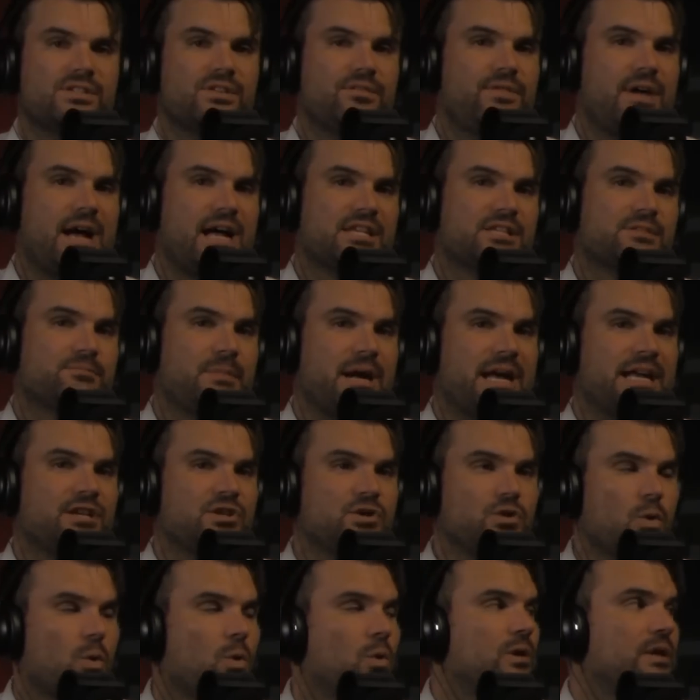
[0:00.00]
vast
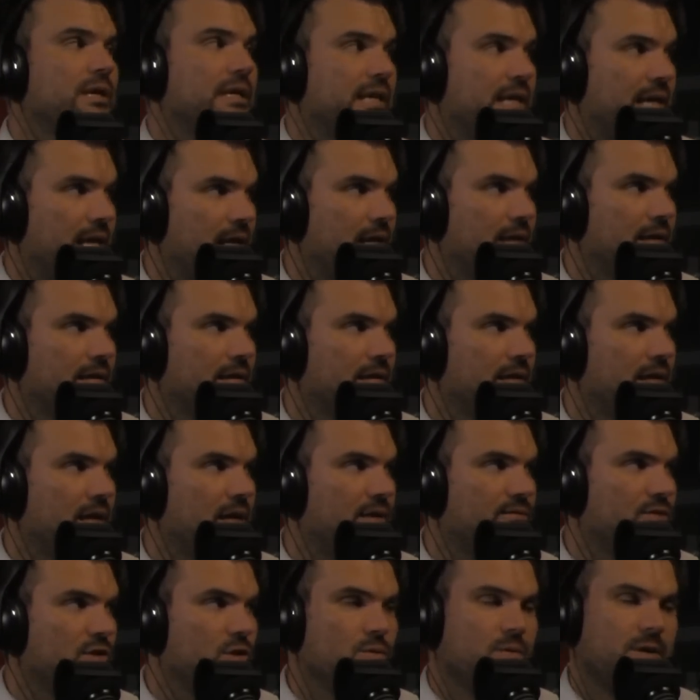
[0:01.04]
minority
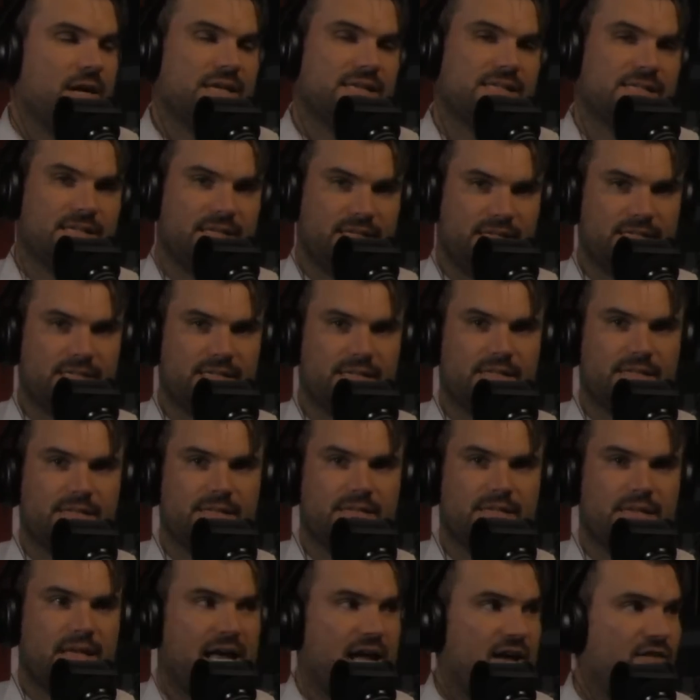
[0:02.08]
of U S
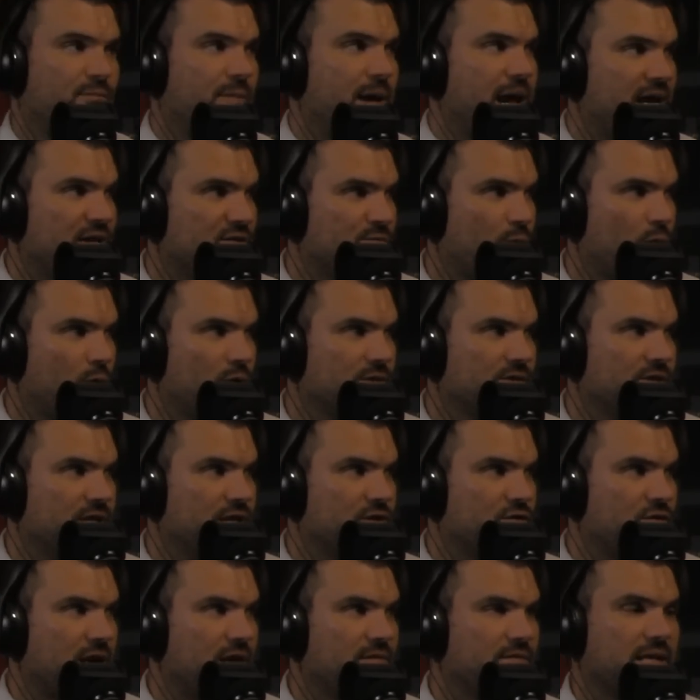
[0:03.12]
citizens have passports
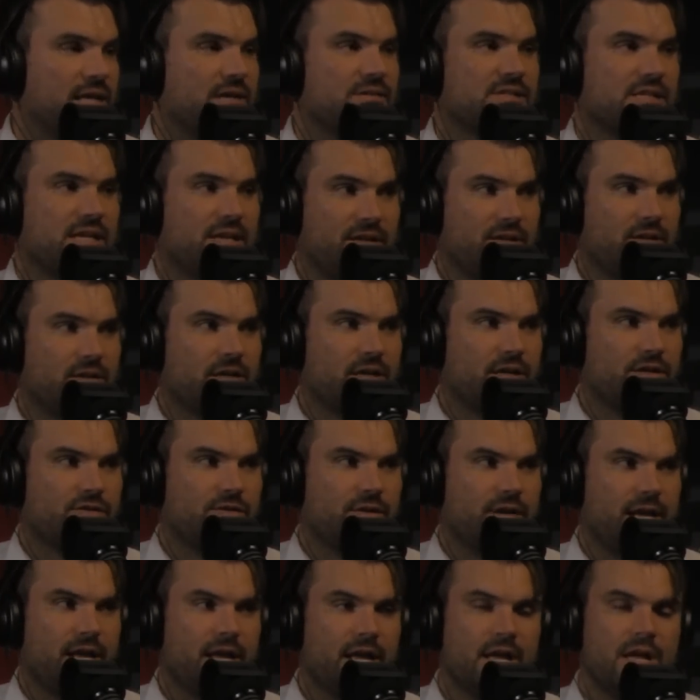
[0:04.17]
and travel outside of their
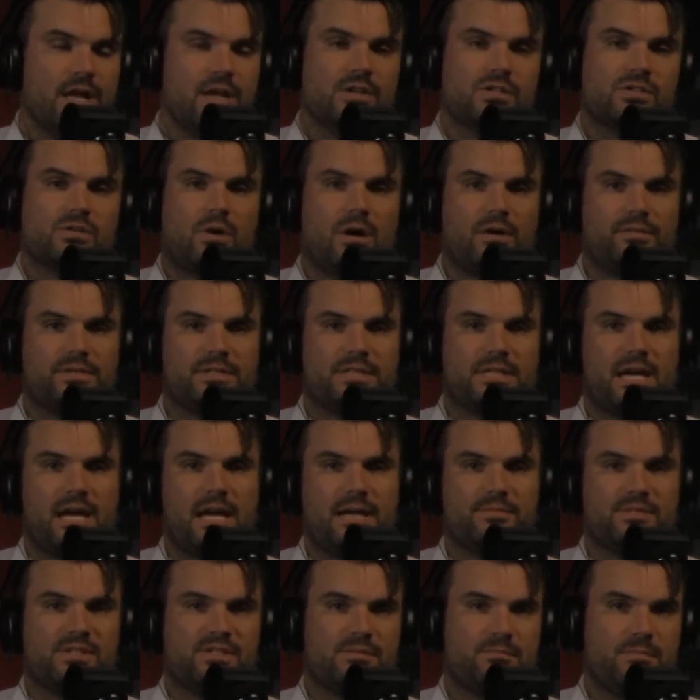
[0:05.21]
country. So
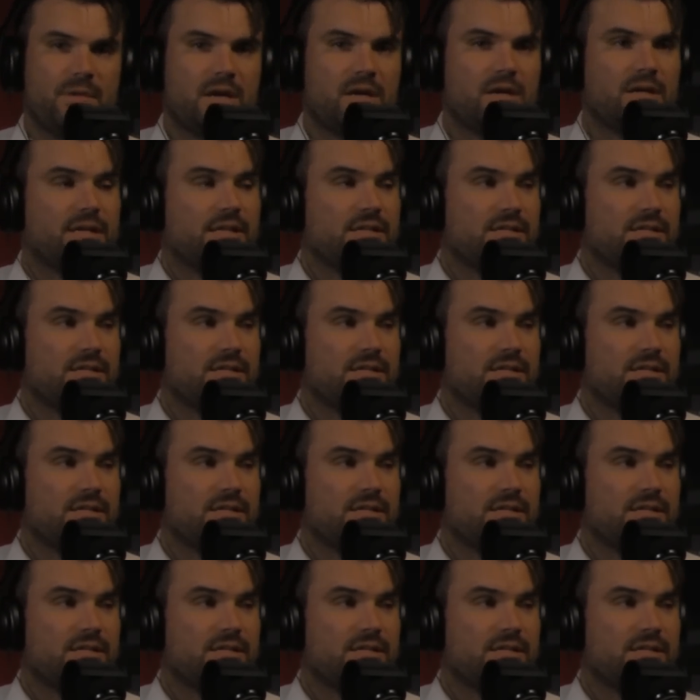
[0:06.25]
oftentimes as Americans,